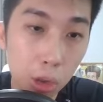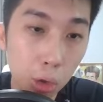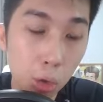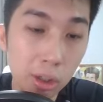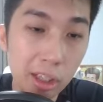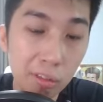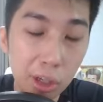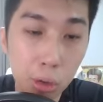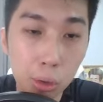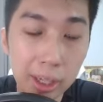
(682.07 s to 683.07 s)
Good if
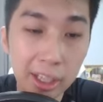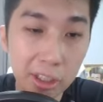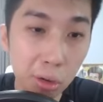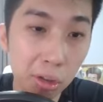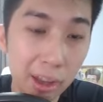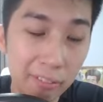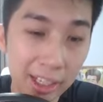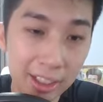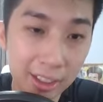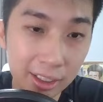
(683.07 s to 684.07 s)
you're cooking and you want to have
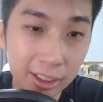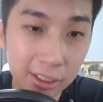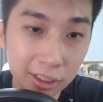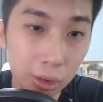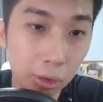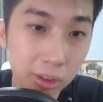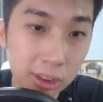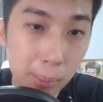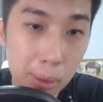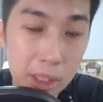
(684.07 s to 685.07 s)
like a
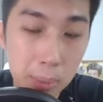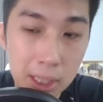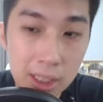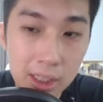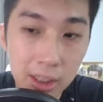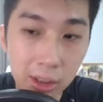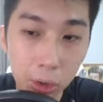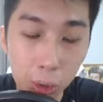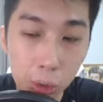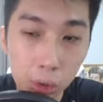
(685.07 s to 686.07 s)
separate space
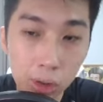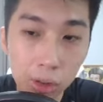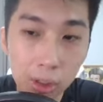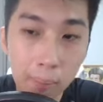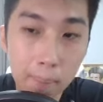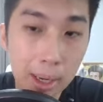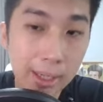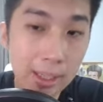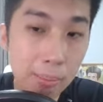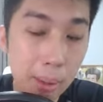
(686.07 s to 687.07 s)
to cook,
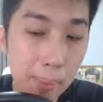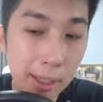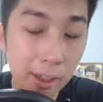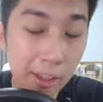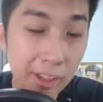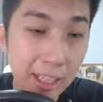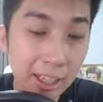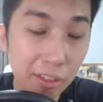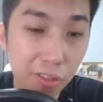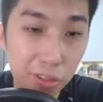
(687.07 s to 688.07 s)
but it may make your living
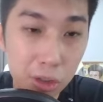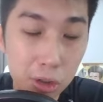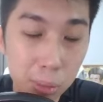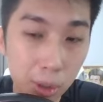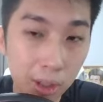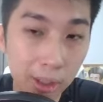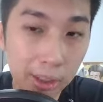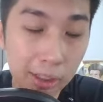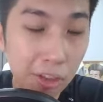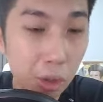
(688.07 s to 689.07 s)
dining feel smaller
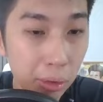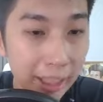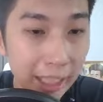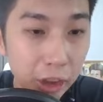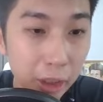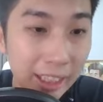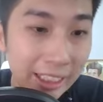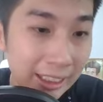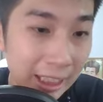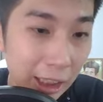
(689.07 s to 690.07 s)
even though it actually
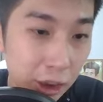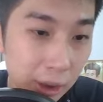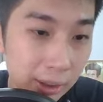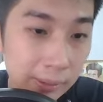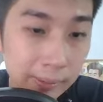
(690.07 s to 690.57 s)
is larger.